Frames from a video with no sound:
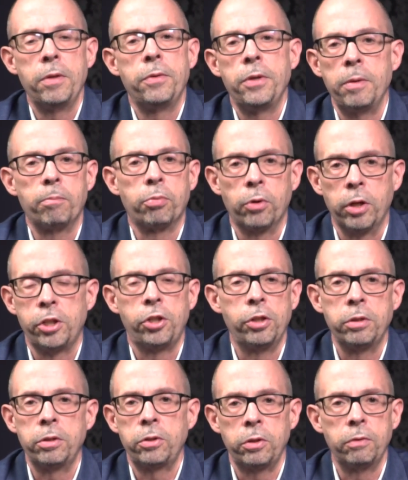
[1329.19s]
the
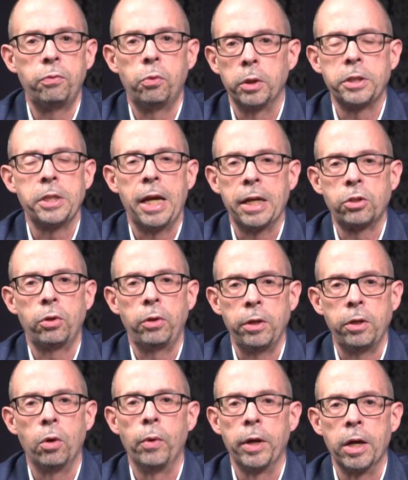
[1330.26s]
impressions of what's actually
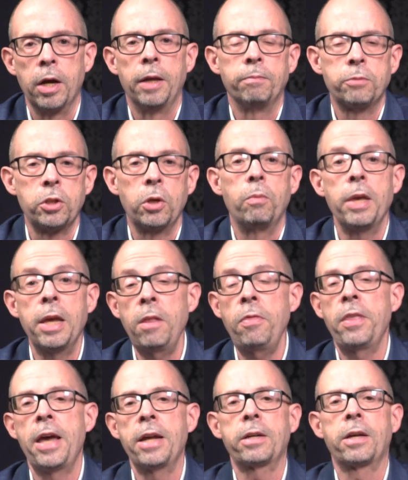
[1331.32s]
going on. So in
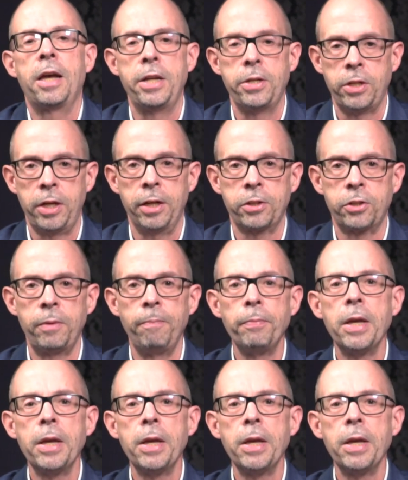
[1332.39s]
that context,